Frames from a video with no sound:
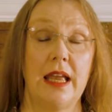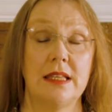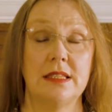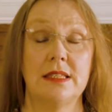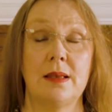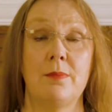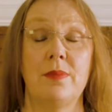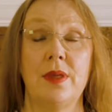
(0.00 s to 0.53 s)
in
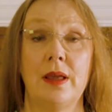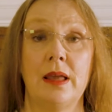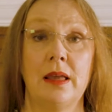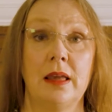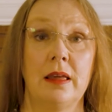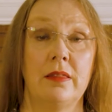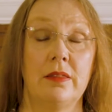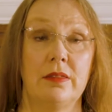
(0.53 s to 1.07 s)

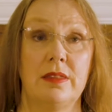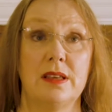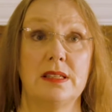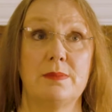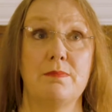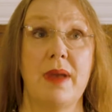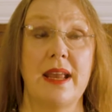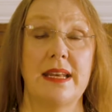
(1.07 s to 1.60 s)
something
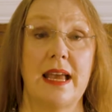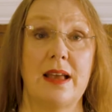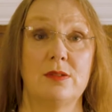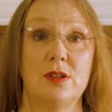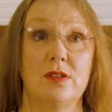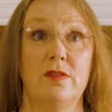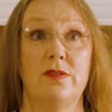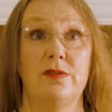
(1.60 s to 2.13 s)
that's made
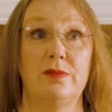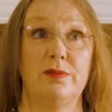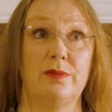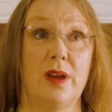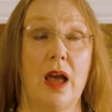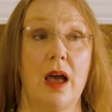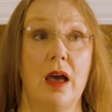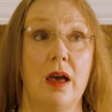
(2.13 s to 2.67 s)
out of
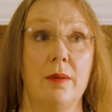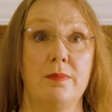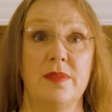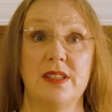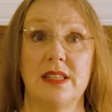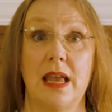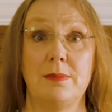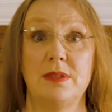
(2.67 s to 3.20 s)

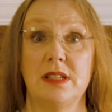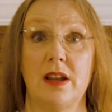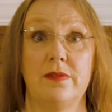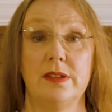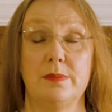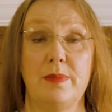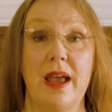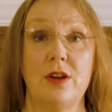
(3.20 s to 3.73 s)
the same
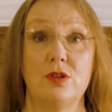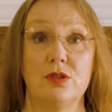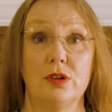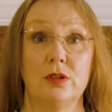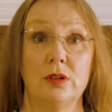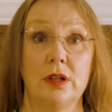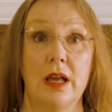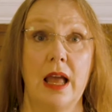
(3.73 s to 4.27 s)
stuff as
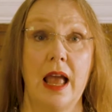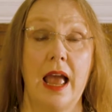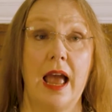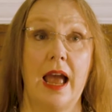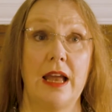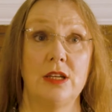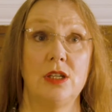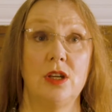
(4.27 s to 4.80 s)
petrol,
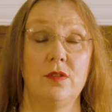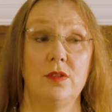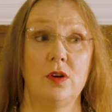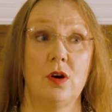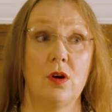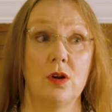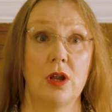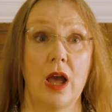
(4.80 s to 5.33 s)
and you've
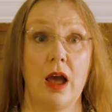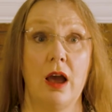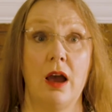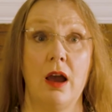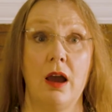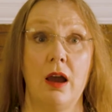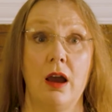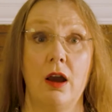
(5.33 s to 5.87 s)
got
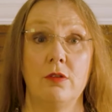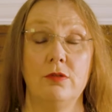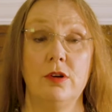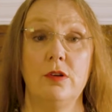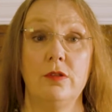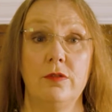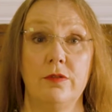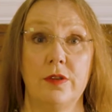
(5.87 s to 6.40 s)
a
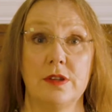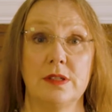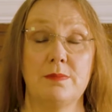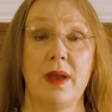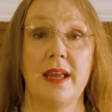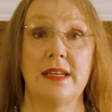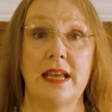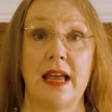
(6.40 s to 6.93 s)
roof that's
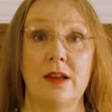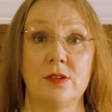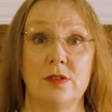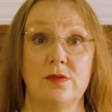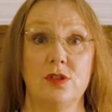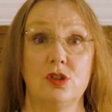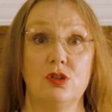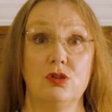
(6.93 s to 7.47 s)
made out
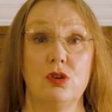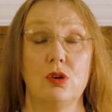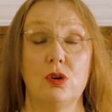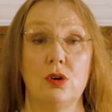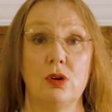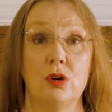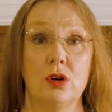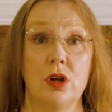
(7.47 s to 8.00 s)
of
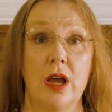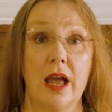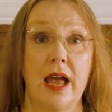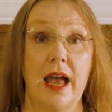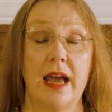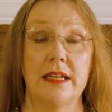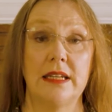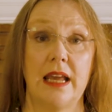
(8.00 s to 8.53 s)
straw
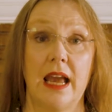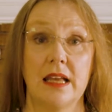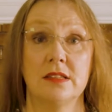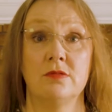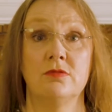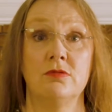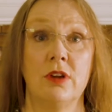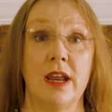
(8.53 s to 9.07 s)
and it
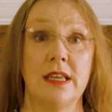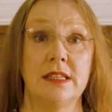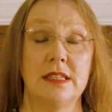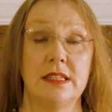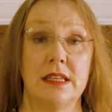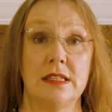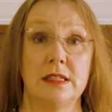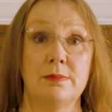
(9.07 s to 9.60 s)
hasn't rained
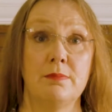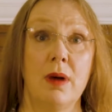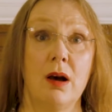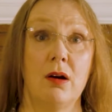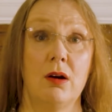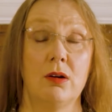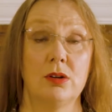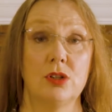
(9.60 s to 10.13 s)
since
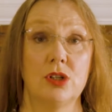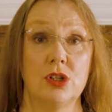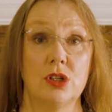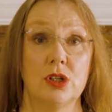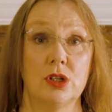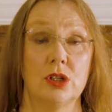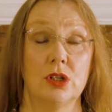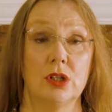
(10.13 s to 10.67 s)

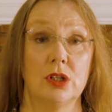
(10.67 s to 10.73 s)
March,